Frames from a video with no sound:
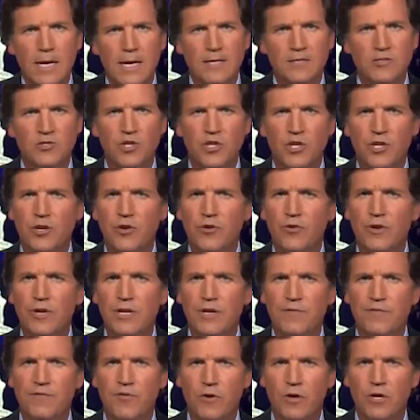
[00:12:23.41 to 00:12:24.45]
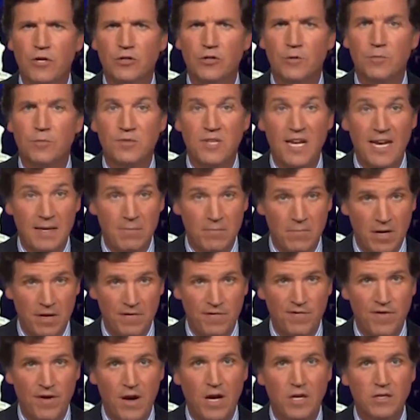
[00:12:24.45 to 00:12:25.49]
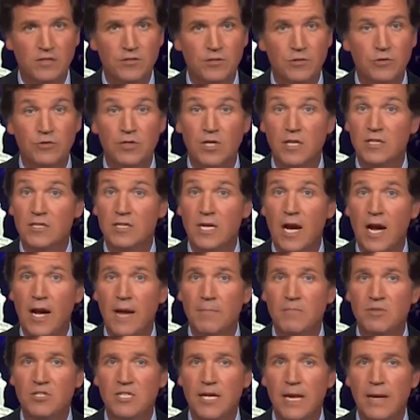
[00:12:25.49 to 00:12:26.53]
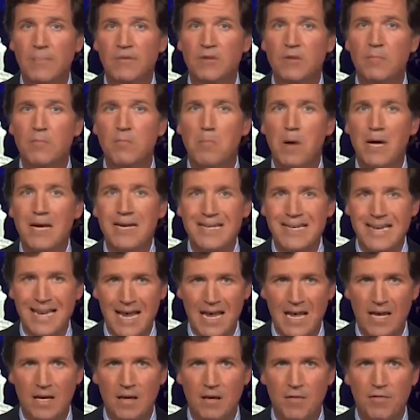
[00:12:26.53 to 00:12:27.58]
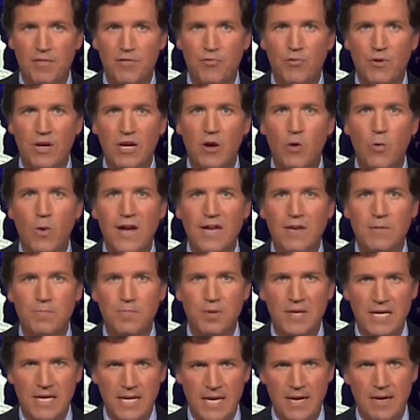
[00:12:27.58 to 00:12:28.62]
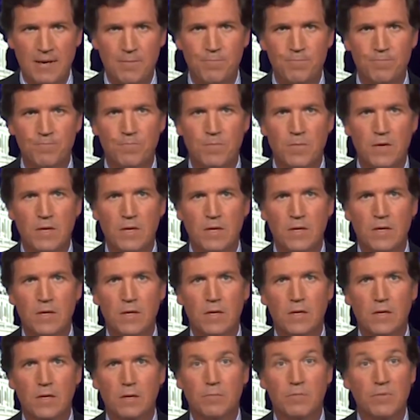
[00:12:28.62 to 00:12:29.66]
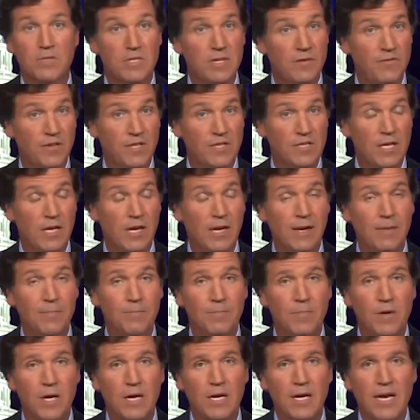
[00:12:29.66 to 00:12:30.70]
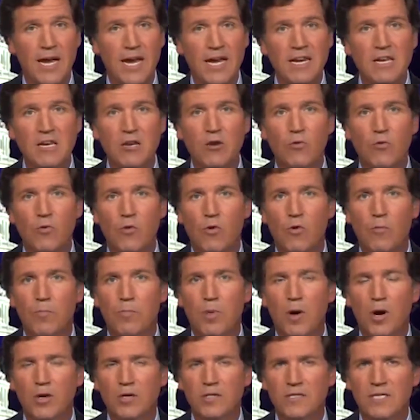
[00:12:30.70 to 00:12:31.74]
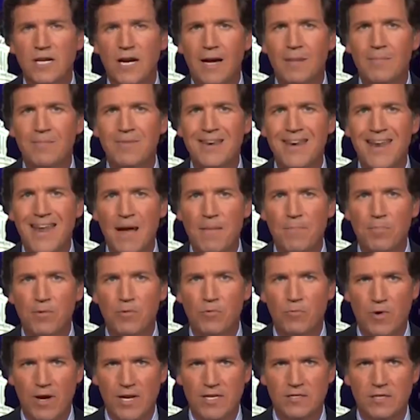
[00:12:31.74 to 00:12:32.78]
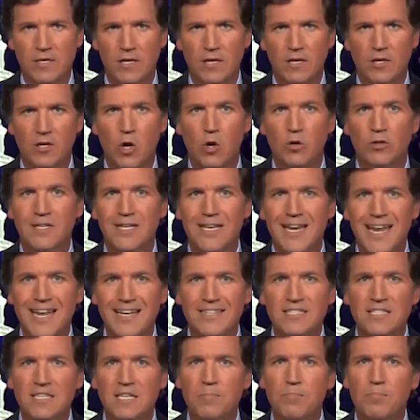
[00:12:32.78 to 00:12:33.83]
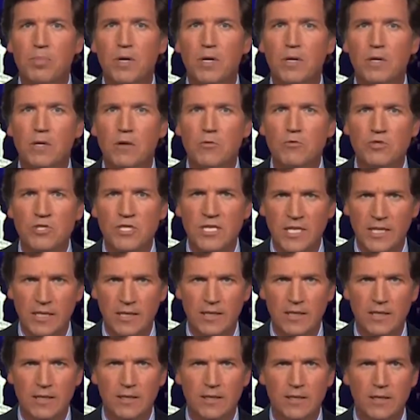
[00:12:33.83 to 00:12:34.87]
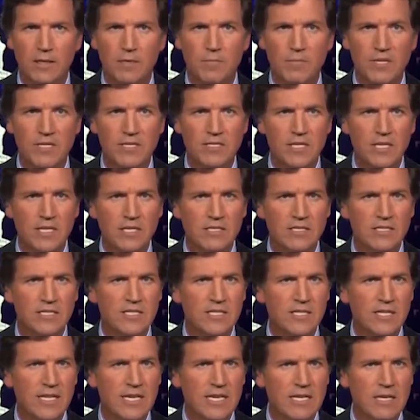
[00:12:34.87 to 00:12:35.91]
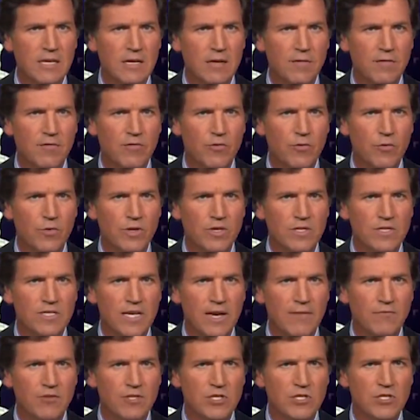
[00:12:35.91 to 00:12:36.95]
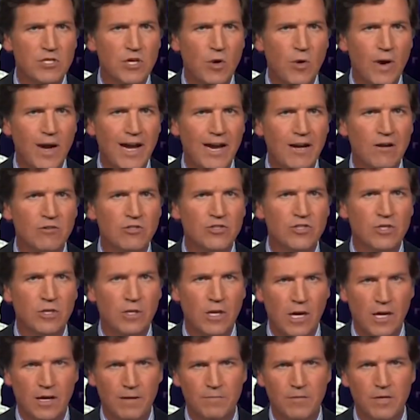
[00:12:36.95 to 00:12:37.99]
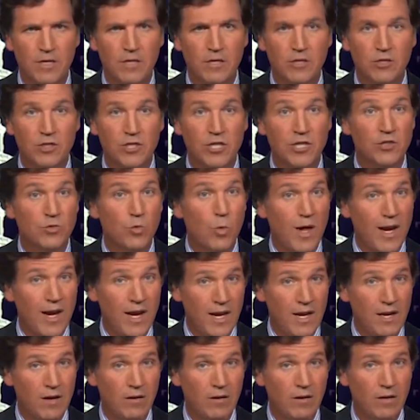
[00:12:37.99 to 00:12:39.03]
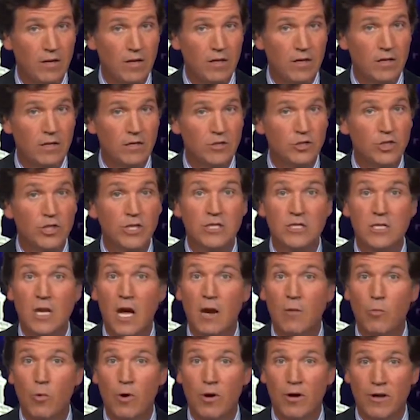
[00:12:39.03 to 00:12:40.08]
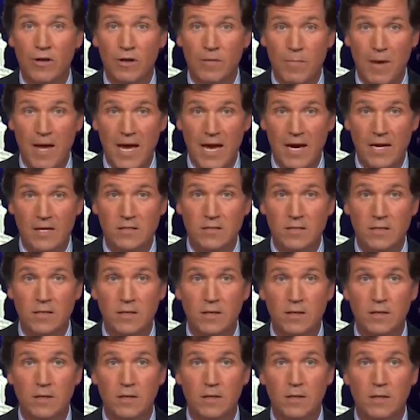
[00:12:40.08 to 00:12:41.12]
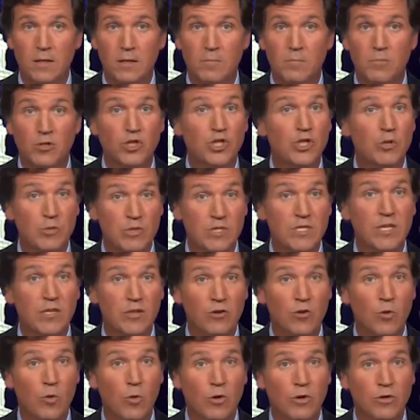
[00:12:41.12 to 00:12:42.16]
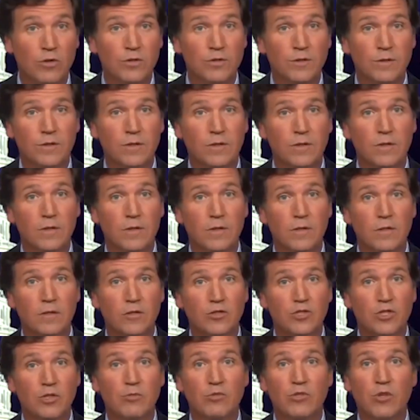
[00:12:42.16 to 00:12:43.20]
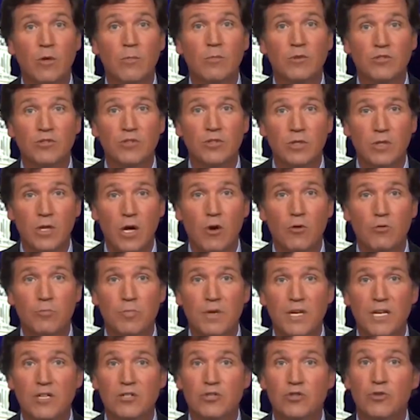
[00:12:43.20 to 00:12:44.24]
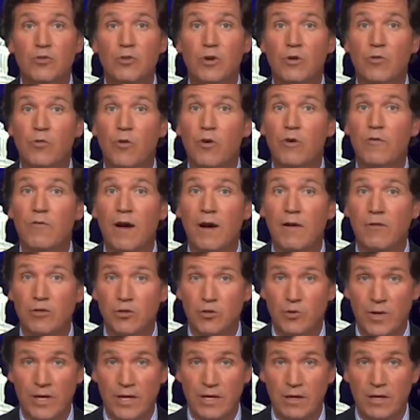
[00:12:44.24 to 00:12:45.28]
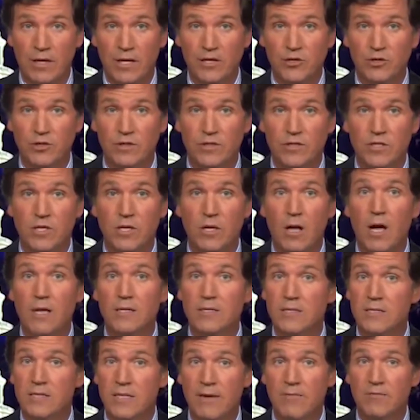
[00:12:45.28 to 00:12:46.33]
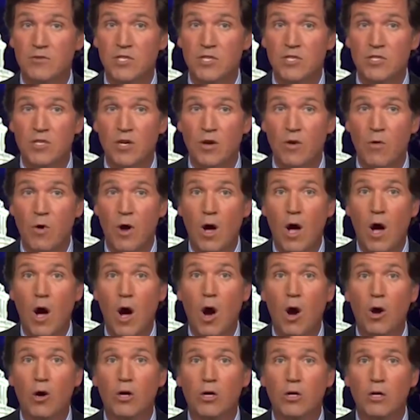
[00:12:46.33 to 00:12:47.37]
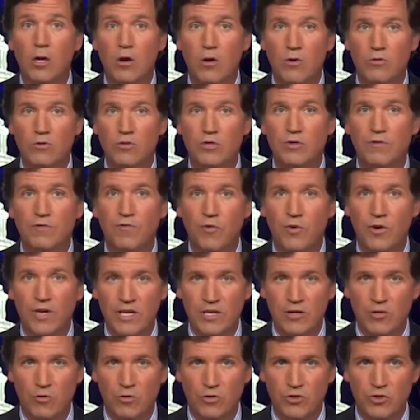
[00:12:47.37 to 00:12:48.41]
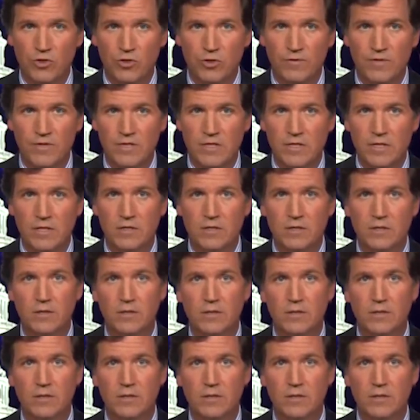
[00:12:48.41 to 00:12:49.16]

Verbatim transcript: In security footage obtained by Fox News and time-stamped Monday, 3:08 p.m. Pacific time, an 80-year-old part-time Napa resident called Nancy Pelosi can be seen slinking through a San Francisco hair salon. She has wet hair. She is not wearing a mask, but she was indoors. She was almost alone because due to coronavirus regulations, salons in San Francisco are closed for indoor services.